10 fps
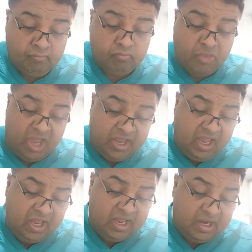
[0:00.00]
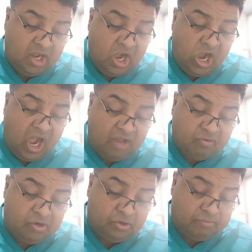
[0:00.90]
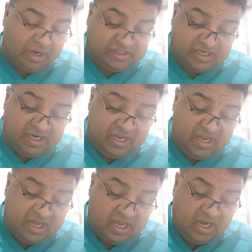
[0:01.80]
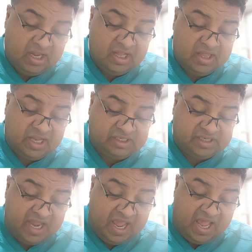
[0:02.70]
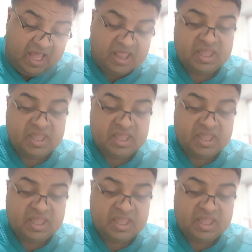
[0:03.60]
Again, I want to mention here, such as